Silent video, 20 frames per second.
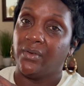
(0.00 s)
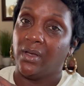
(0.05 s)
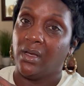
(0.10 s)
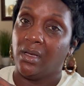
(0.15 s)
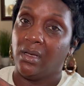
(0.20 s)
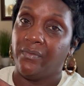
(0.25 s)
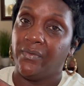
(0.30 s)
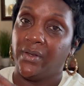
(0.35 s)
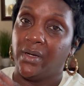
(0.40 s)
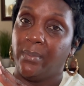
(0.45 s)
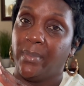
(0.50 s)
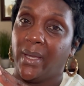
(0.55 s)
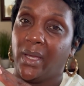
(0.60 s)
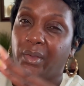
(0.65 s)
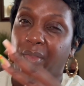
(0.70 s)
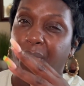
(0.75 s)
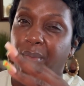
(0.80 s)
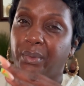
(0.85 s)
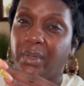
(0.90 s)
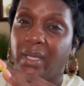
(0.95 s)
off at
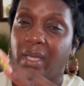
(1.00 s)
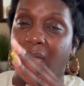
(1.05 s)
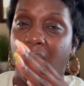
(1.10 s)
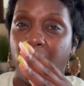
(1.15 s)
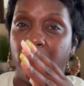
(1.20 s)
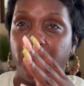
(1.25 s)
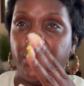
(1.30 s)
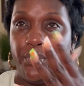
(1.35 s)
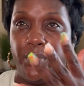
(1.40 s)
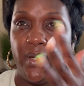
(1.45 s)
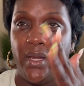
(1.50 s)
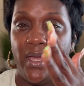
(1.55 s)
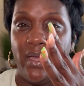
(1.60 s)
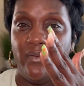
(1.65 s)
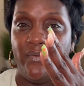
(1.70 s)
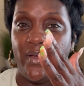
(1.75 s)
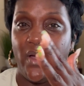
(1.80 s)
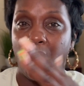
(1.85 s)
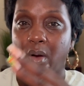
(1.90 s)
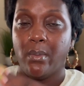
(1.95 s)
about 3.5
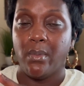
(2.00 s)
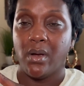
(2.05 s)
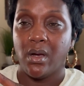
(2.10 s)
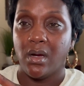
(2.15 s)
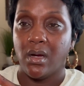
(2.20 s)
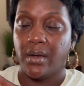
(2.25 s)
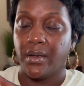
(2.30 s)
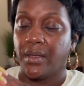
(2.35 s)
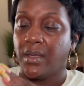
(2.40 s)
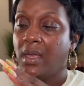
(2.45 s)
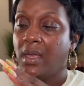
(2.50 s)
hour mark.